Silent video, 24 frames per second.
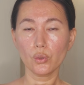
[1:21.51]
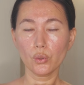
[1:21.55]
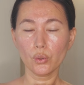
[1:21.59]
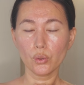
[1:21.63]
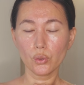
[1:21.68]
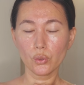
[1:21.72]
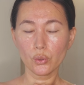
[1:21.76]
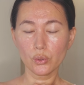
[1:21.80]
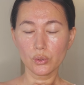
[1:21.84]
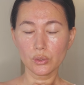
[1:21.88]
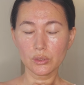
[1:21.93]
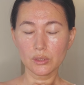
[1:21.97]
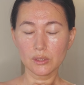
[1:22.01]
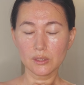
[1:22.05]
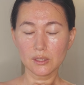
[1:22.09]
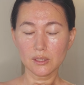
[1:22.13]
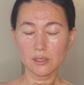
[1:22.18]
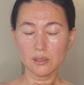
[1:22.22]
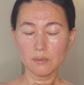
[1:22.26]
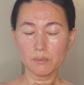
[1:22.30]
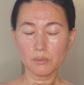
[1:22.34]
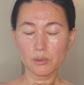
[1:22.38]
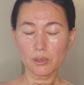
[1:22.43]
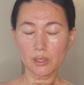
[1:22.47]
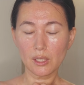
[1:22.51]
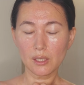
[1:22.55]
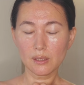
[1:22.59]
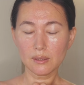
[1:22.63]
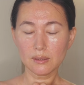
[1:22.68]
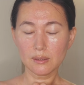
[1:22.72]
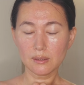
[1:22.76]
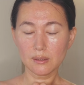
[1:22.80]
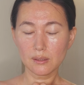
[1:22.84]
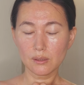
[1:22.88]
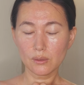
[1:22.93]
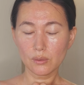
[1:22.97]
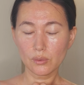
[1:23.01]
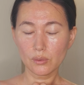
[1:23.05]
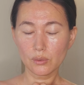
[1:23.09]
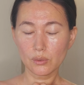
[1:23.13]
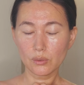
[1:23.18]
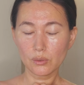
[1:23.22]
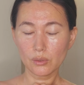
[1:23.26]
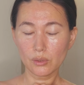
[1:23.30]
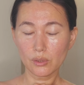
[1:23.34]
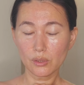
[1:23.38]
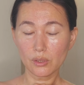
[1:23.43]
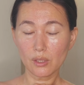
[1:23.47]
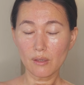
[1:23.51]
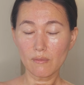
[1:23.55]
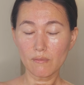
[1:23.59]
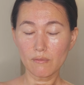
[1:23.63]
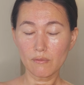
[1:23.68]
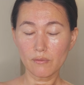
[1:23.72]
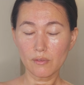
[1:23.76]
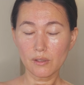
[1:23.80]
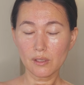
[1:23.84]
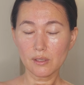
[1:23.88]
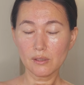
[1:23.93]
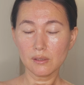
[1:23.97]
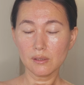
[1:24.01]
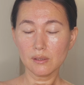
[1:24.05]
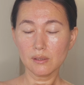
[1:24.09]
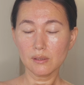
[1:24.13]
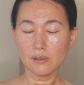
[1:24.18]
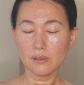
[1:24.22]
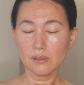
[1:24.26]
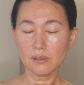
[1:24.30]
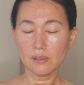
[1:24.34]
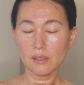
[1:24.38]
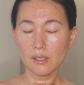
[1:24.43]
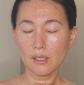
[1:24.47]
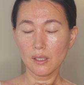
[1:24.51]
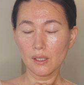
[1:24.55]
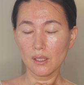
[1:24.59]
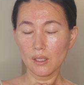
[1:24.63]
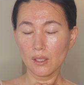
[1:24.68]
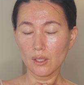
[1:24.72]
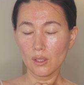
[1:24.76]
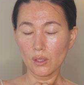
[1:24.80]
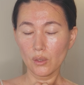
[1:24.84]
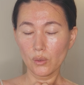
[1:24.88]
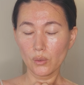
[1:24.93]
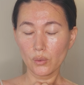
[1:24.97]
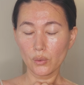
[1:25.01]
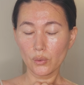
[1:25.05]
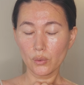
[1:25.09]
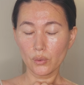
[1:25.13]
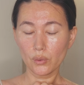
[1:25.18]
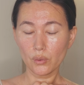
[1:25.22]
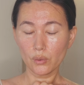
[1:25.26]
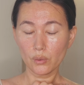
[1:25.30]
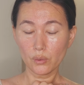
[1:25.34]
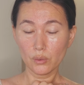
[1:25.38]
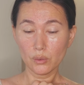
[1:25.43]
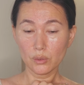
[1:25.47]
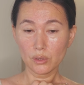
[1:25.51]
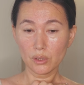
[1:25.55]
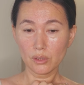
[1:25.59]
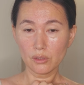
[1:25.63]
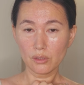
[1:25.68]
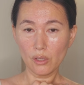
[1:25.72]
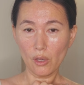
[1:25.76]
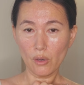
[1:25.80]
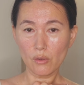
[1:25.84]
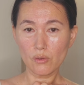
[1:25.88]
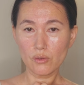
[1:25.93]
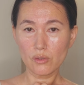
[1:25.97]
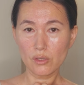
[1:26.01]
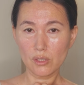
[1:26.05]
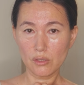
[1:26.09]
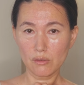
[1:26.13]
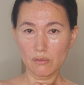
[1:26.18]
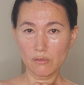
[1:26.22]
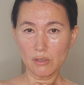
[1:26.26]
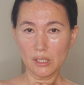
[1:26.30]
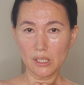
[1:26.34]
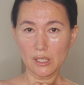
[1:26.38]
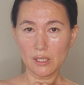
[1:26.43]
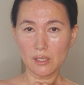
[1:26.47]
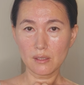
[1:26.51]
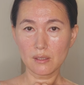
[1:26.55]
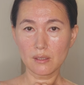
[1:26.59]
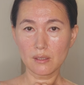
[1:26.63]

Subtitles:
Still press. You can feel all the notes release.